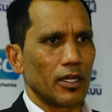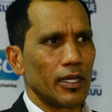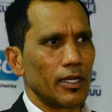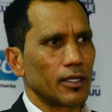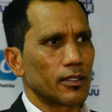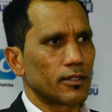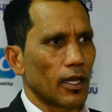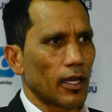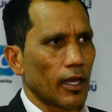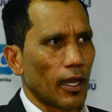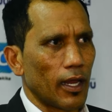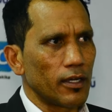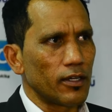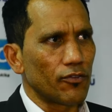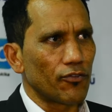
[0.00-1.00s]
in attack
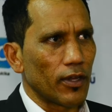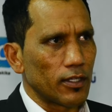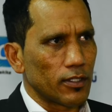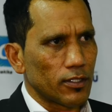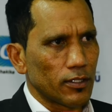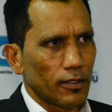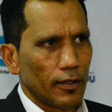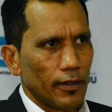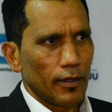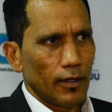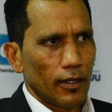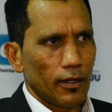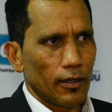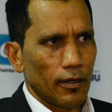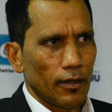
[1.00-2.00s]
and defense.
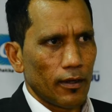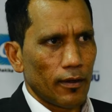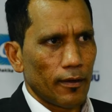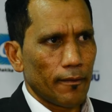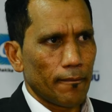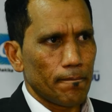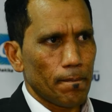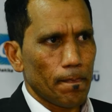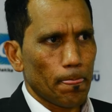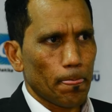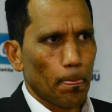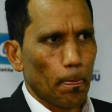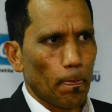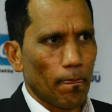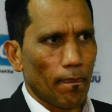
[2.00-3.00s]

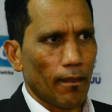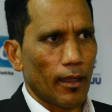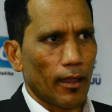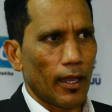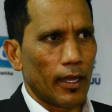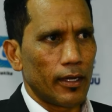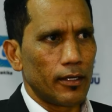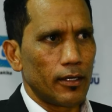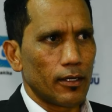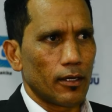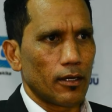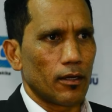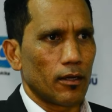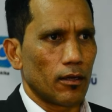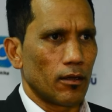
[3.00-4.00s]

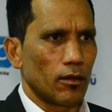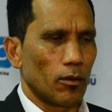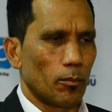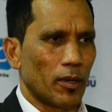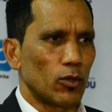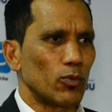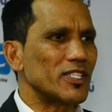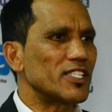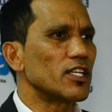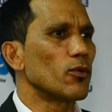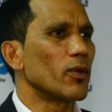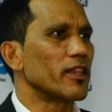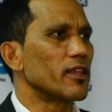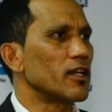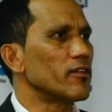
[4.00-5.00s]
But we see
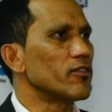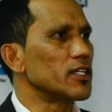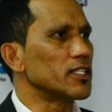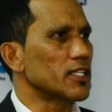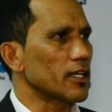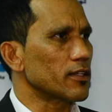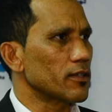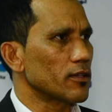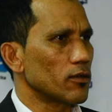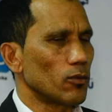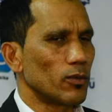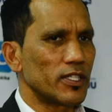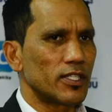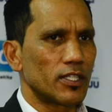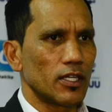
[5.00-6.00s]
where the level is at.
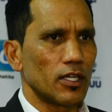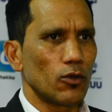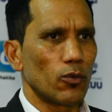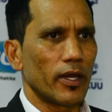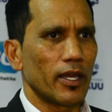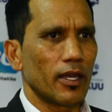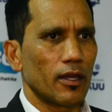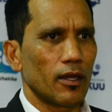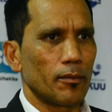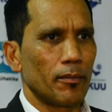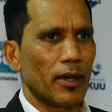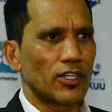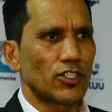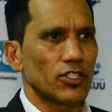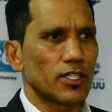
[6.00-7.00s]
We see where
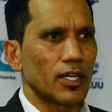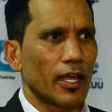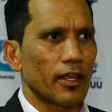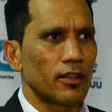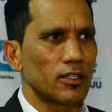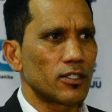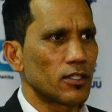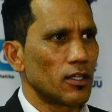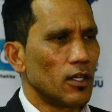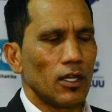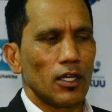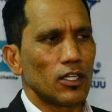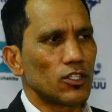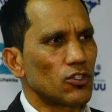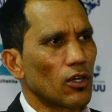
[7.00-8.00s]
matches like this,
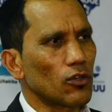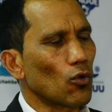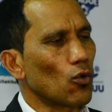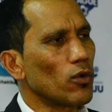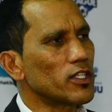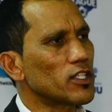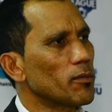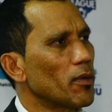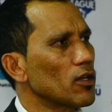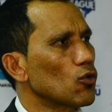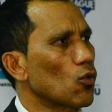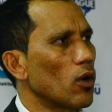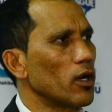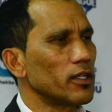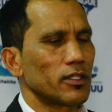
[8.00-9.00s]
it's not always
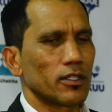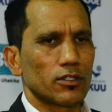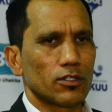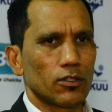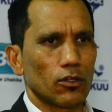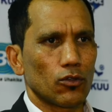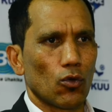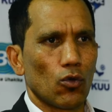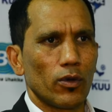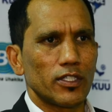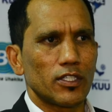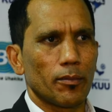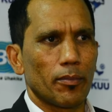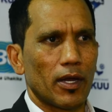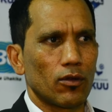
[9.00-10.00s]
about quality. It's not
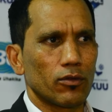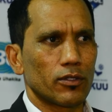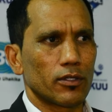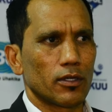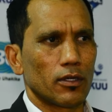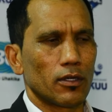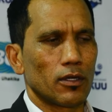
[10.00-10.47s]
always about